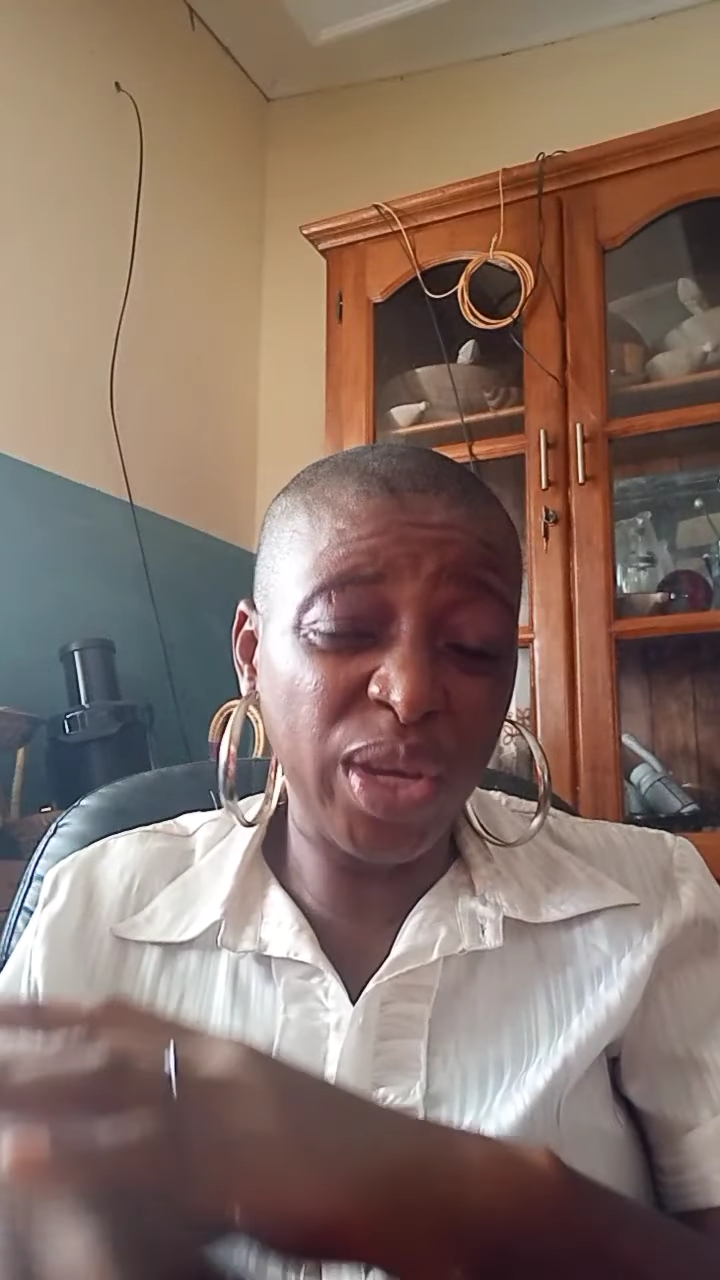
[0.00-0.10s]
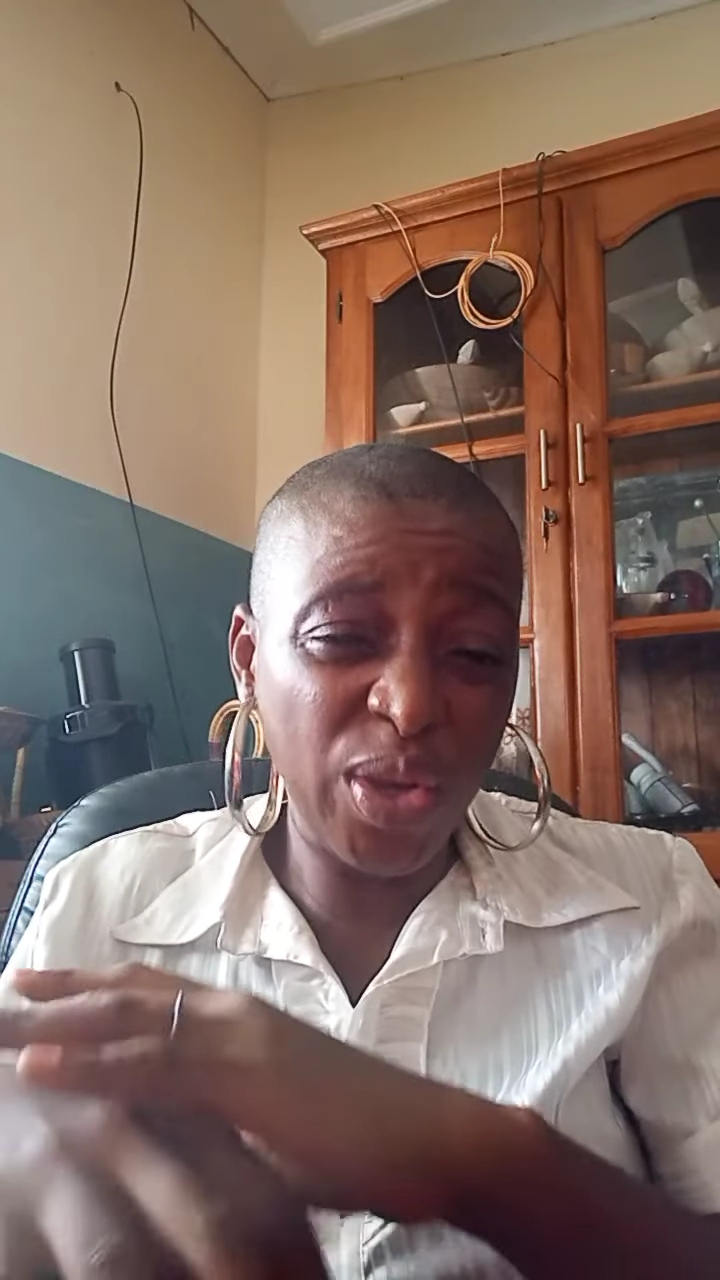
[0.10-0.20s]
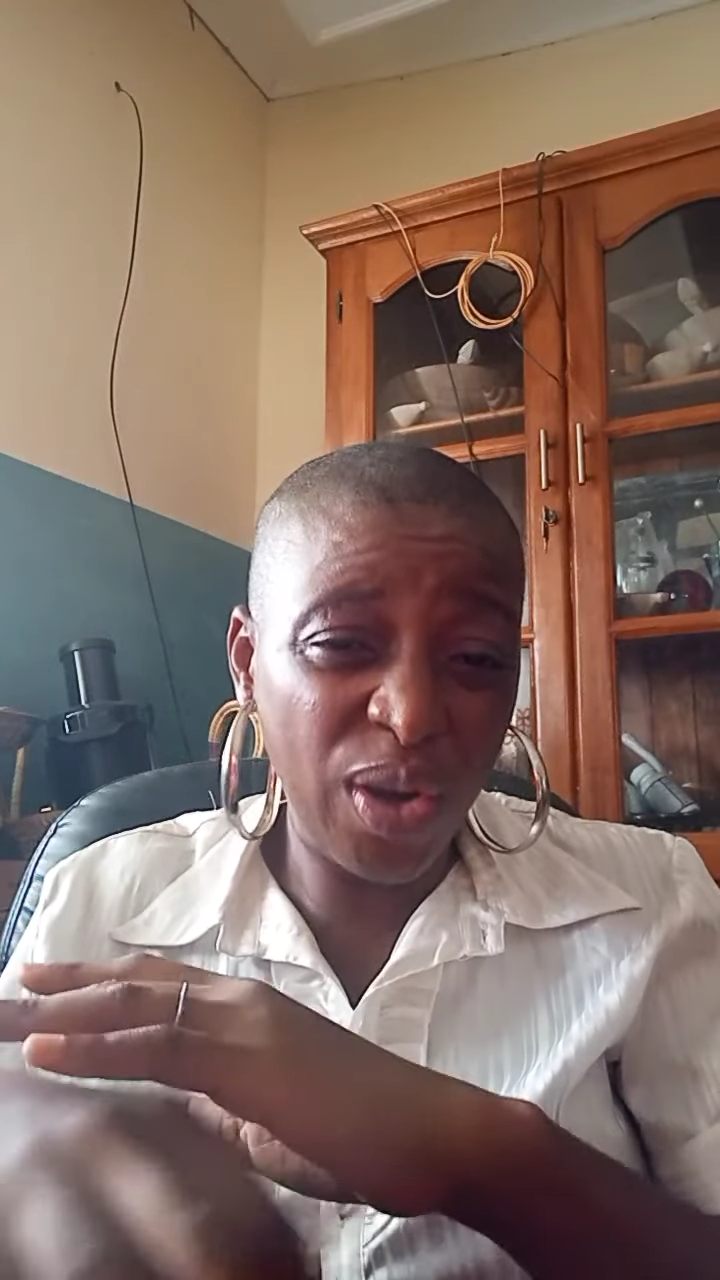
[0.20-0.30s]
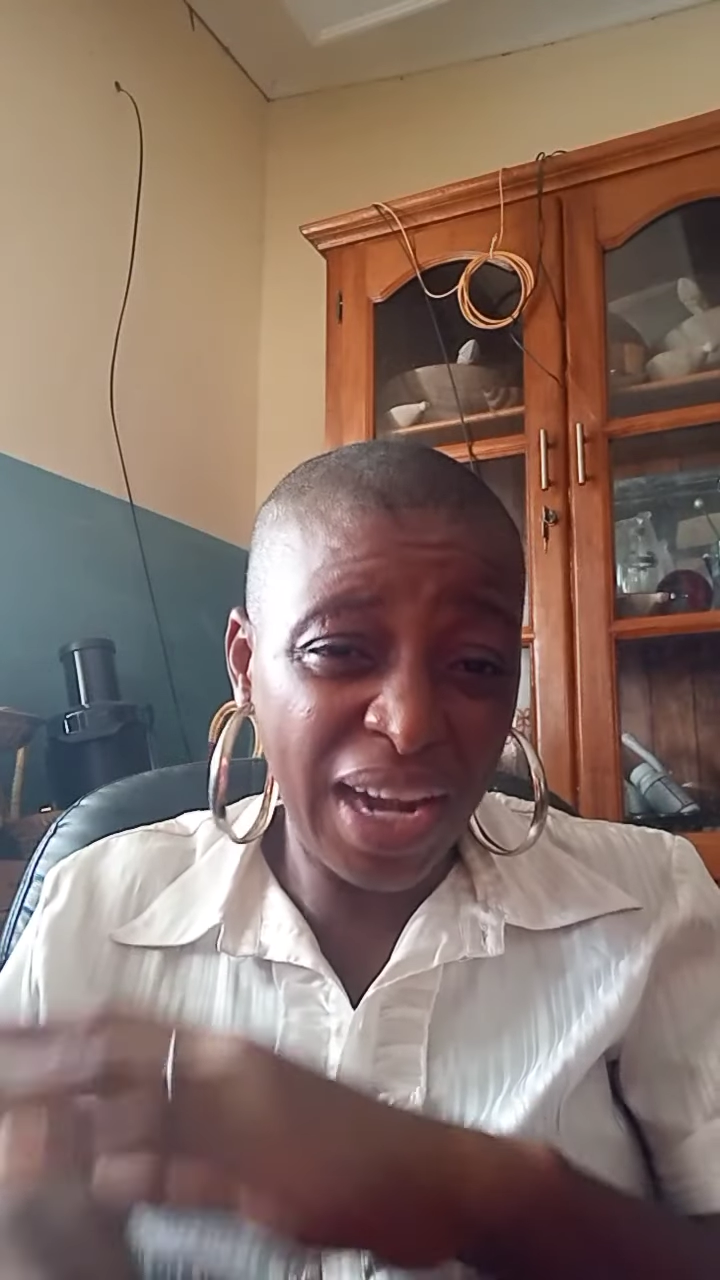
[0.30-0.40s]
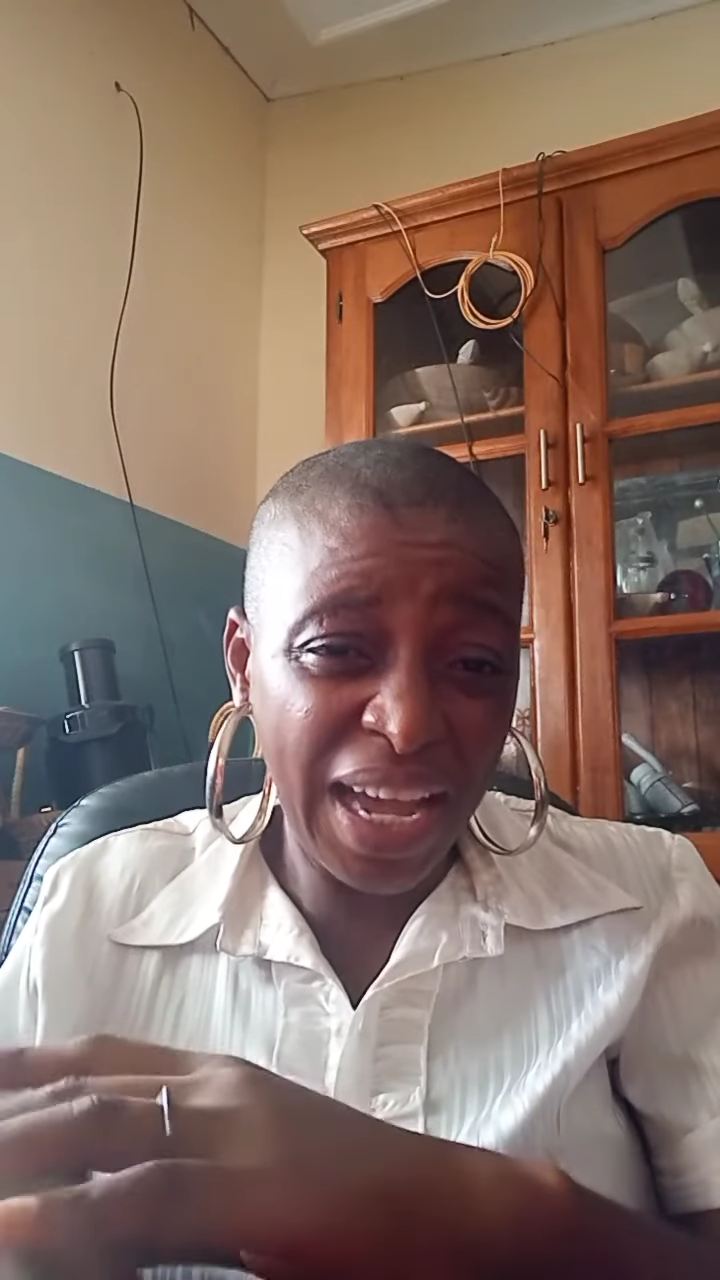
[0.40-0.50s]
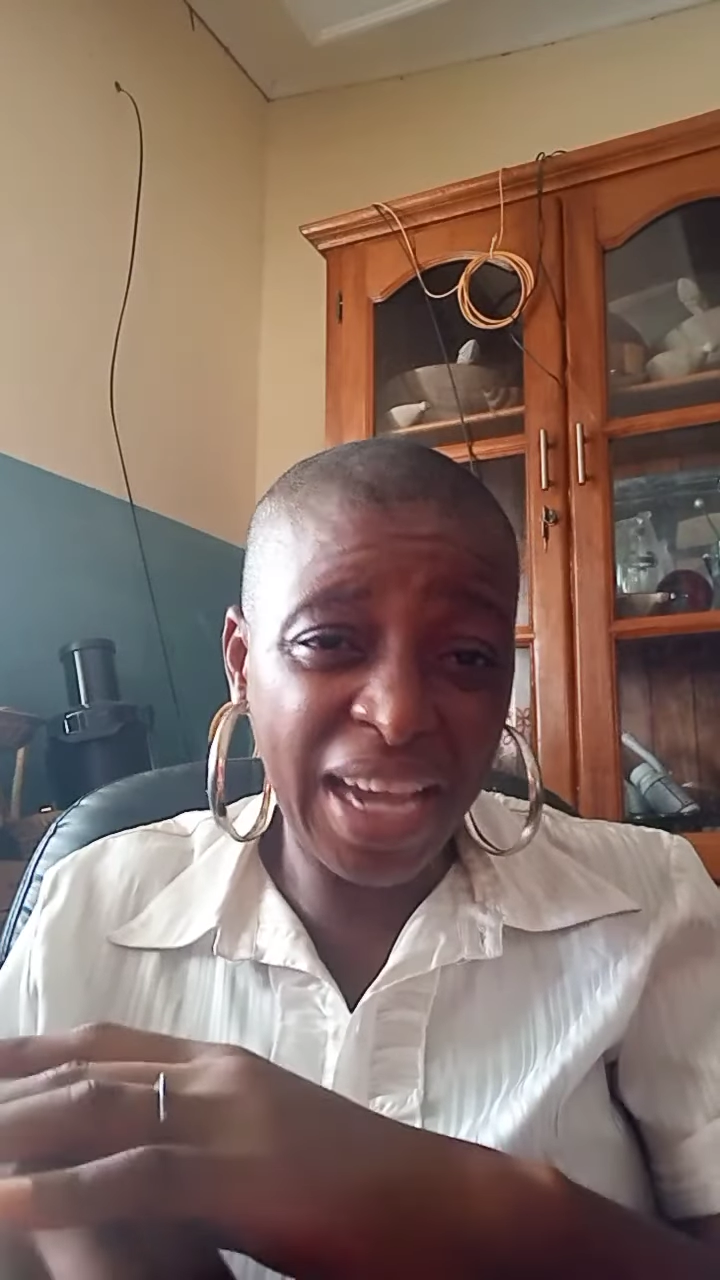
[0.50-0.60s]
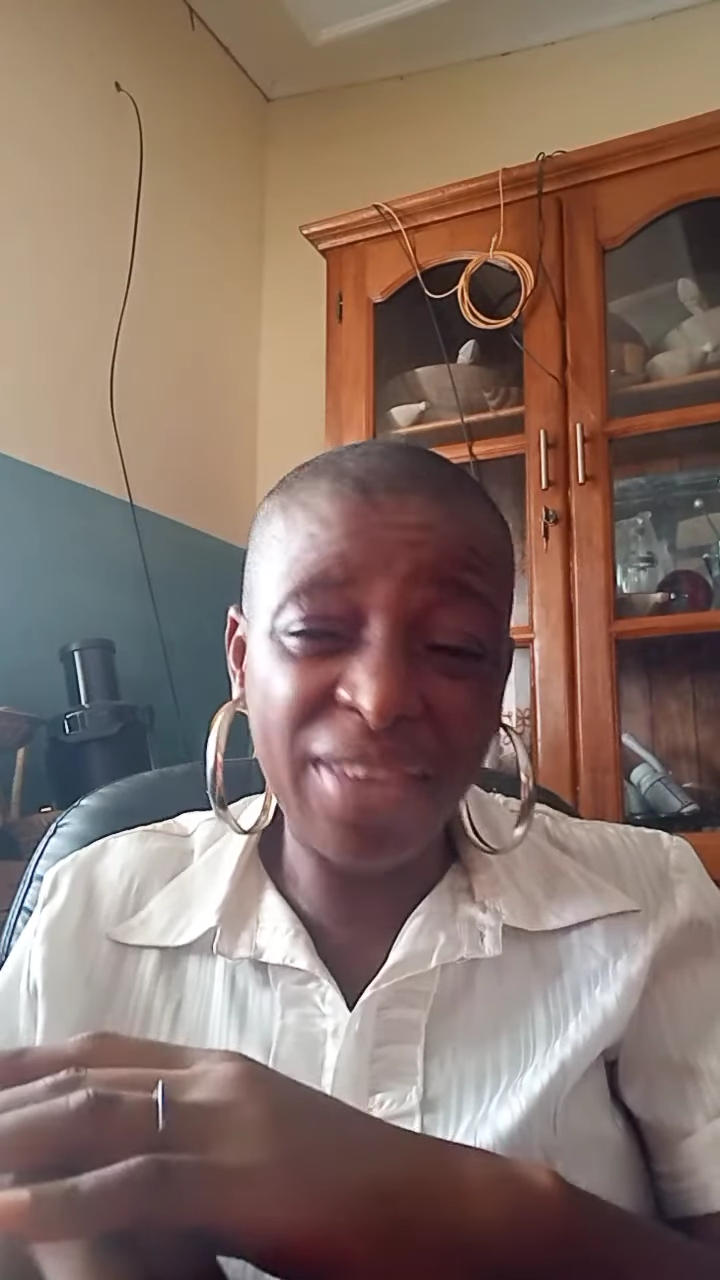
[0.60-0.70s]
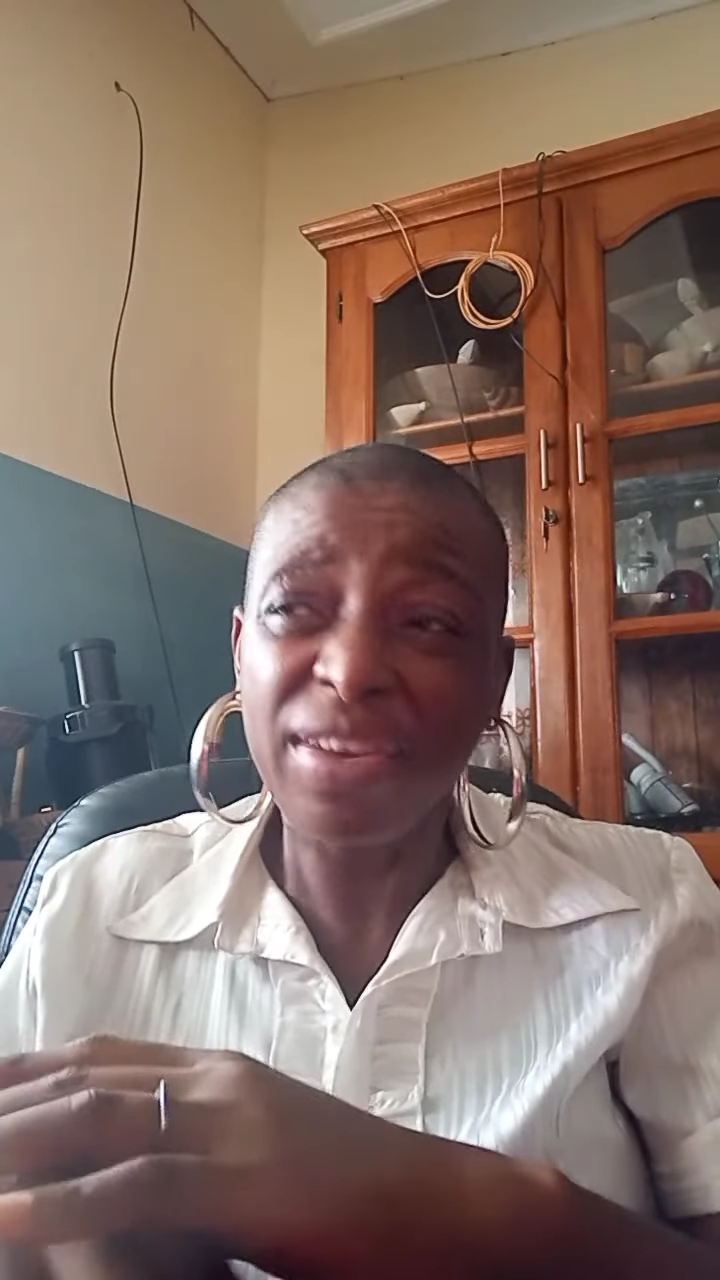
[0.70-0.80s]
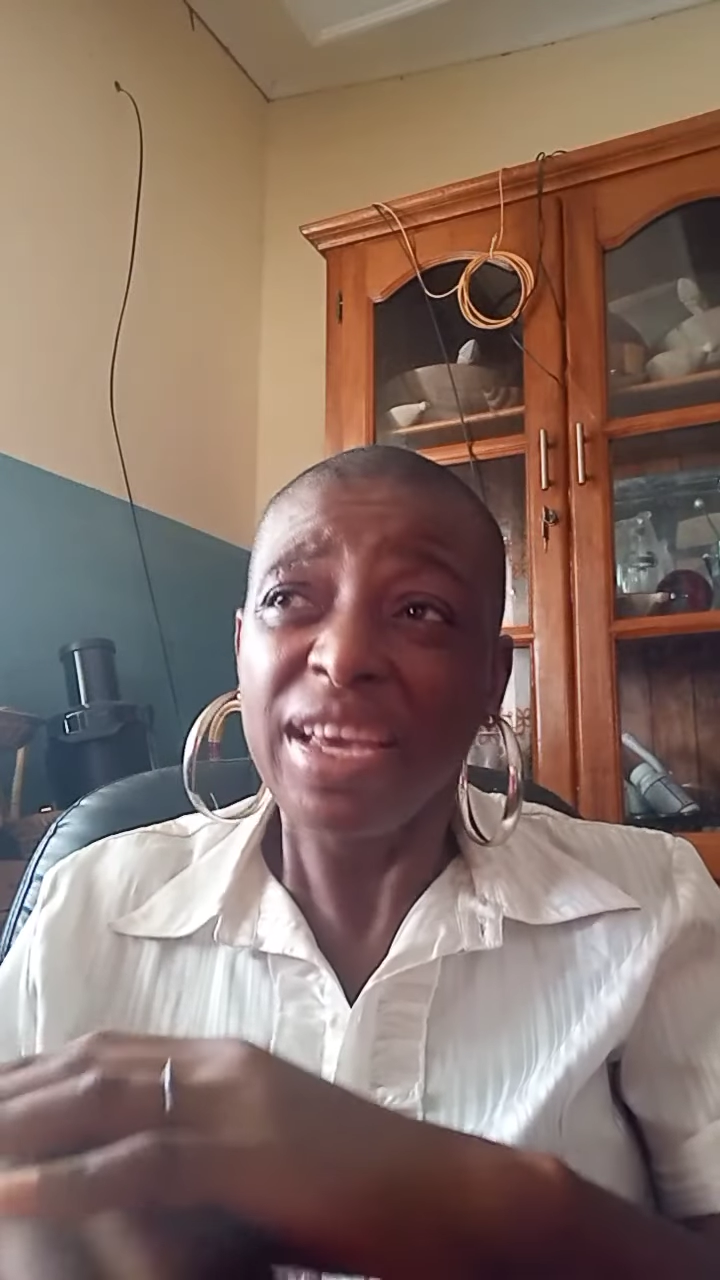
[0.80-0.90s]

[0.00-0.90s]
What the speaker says: your life